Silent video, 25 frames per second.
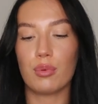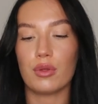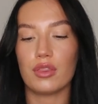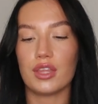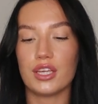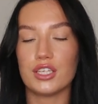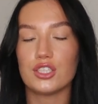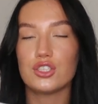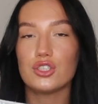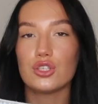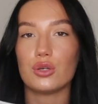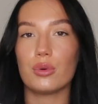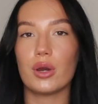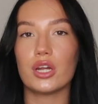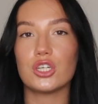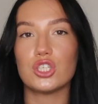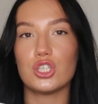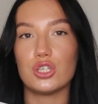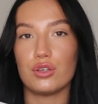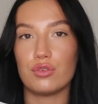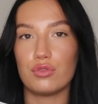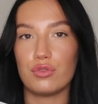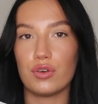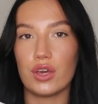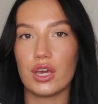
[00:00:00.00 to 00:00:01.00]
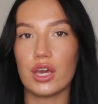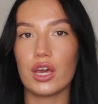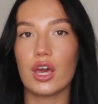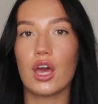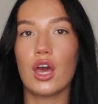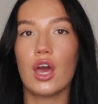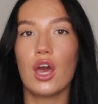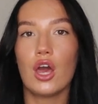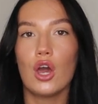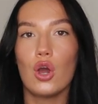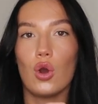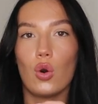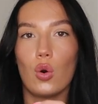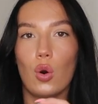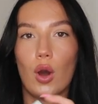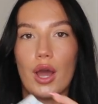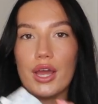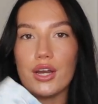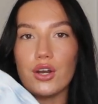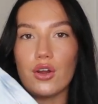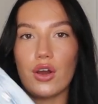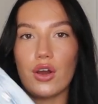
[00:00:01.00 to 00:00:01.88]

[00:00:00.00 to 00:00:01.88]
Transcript: but these do actually fit quite